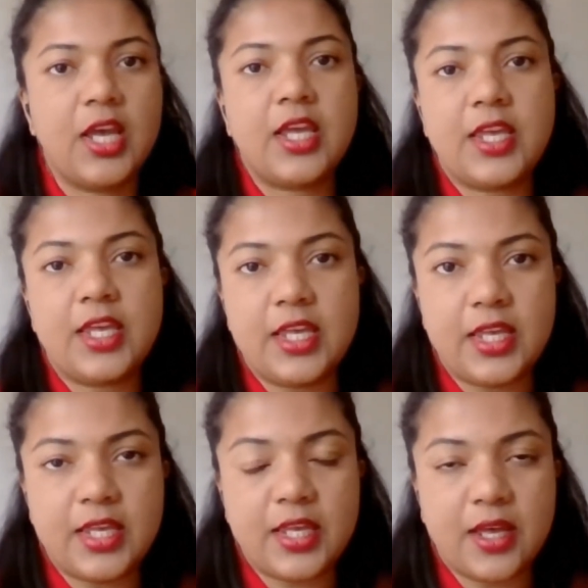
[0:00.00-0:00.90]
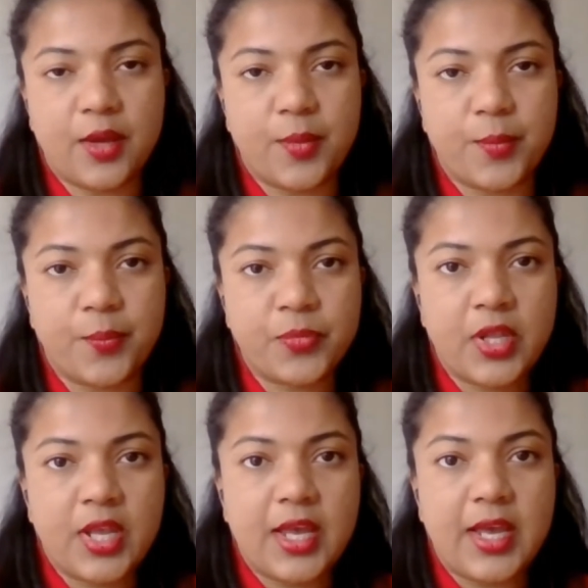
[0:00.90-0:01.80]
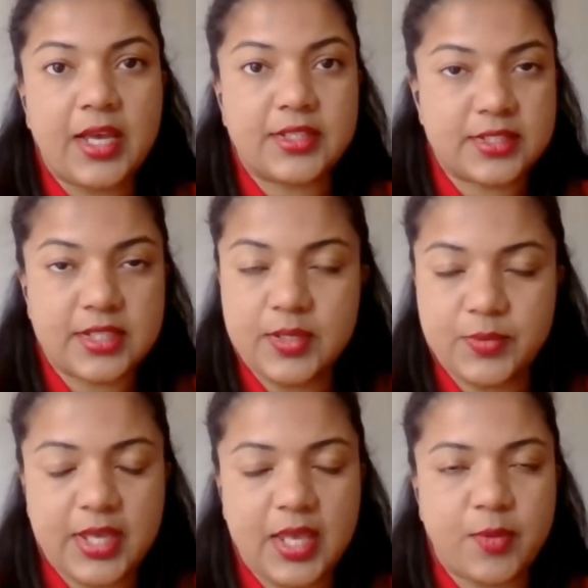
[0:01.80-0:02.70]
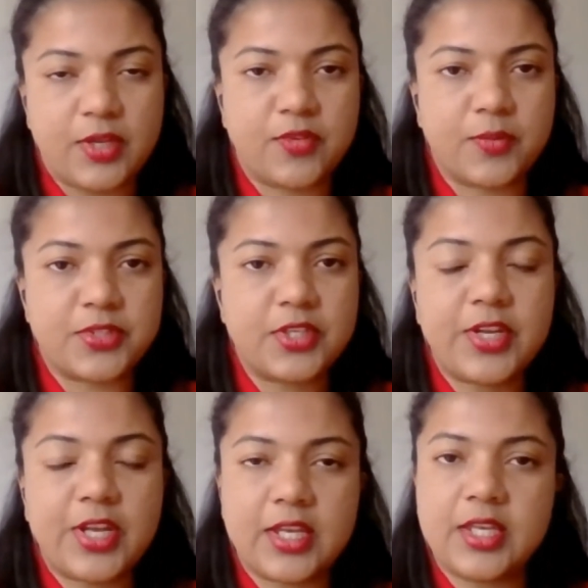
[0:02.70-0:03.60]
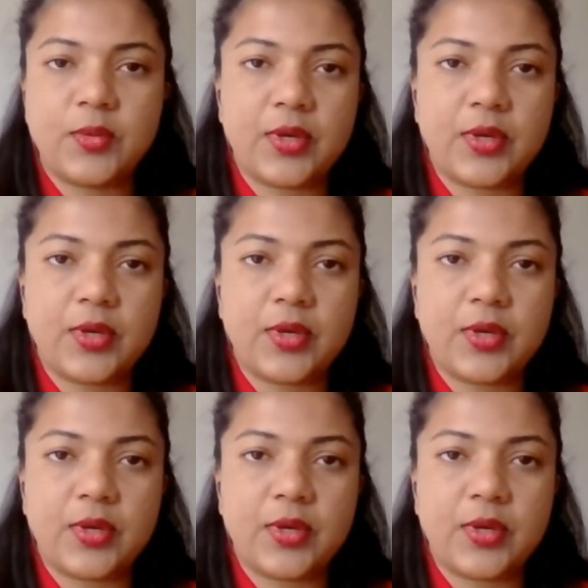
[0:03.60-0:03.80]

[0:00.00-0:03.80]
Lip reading: He came in from Syria. He,